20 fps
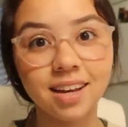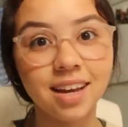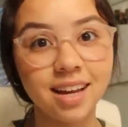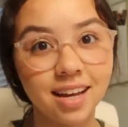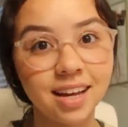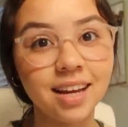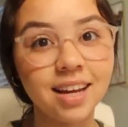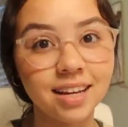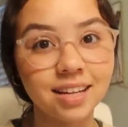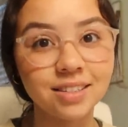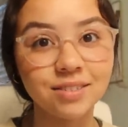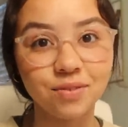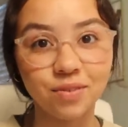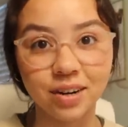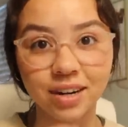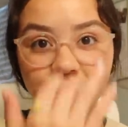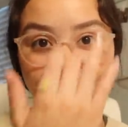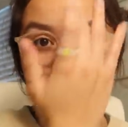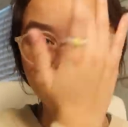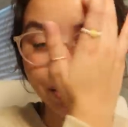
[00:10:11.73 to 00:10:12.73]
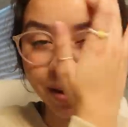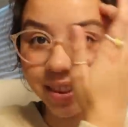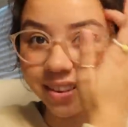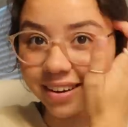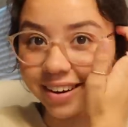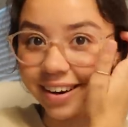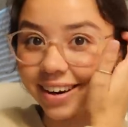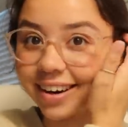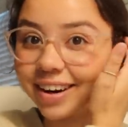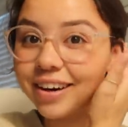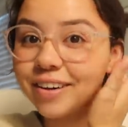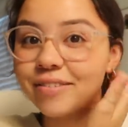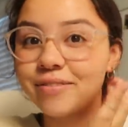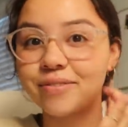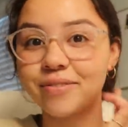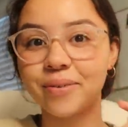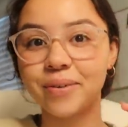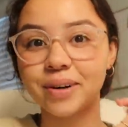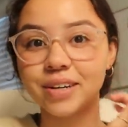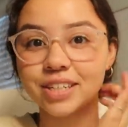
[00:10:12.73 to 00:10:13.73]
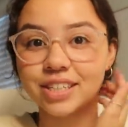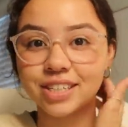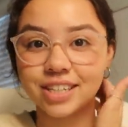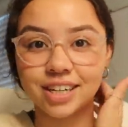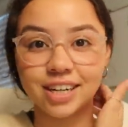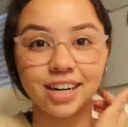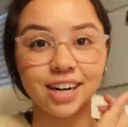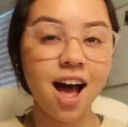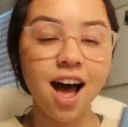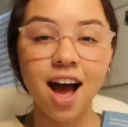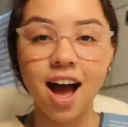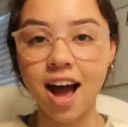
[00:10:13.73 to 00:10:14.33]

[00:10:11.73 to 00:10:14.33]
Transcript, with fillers: It is reading weather for sure.